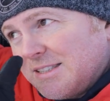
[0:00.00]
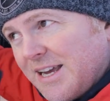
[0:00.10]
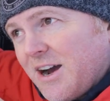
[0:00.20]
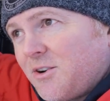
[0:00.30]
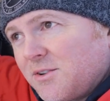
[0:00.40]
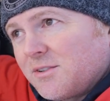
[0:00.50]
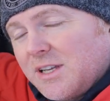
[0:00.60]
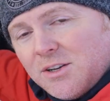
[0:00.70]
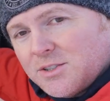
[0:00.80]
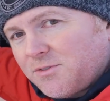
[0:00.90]
down,
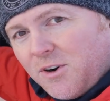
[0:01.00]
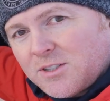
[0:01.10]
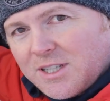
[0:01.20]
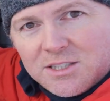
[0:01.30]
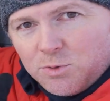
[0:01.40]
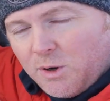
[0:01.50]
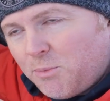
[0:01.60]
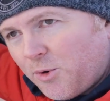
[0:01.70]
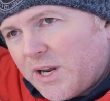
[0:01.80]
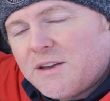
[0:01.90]
you know, as far as like
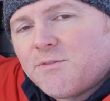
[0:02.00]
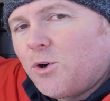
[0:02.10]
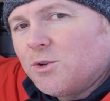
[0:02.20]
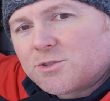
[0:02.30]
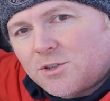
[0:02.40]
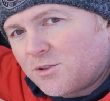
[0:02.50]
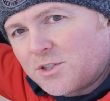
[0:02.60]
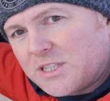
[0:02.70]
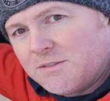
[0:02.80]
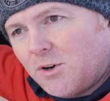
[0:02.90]
12.8 volts or
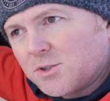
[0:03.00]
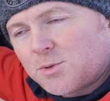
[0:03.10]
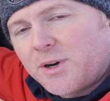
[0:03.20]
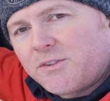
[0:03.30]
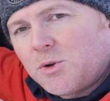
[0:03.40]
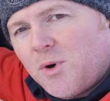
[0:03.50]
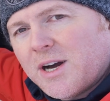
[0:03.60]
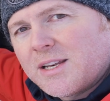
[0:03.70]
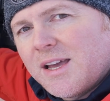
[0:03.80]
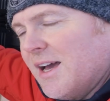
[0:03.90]
13 volts, whatever you
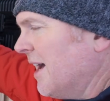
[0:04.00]
want,